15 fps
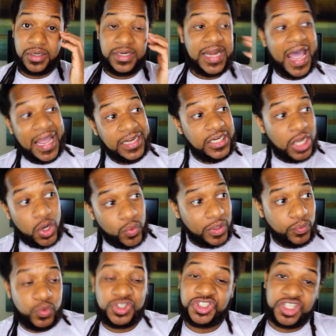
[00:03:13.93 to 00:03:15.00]
not
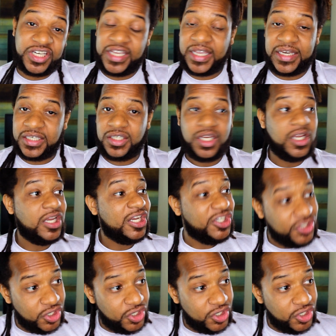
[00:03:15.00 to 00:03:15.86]
knowing what you're getting